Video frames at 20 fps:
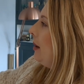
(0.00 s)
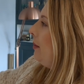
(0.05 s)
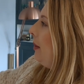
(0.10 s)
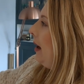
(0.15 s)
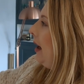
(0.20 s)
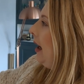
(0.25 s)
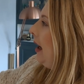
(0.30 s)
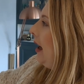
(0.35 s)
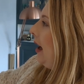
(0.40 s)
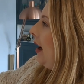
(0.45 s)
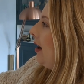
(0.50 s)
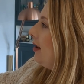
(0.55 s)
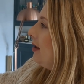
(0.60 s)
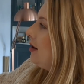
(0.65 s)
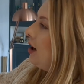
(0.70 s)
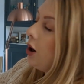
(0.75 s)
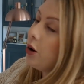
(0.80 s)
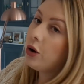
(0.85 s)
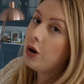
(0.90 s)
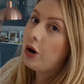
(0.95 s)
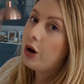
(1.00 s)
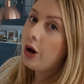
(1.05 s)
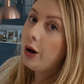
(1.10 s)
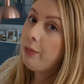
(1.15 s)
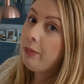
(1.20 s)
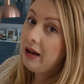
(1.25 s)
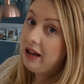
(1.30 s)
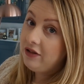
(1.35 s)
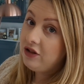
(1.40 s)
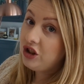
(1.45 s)
be a slow cooker
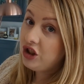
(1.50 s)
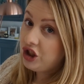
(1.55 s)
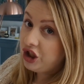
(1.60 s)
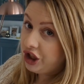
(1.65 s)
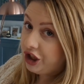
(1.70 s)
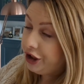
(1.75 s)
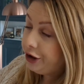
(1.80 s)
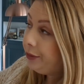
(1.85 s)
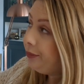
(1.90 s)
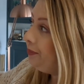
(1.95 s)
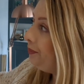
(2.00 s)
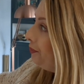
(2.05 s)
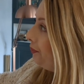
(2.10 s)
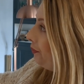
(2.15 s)
beef stew.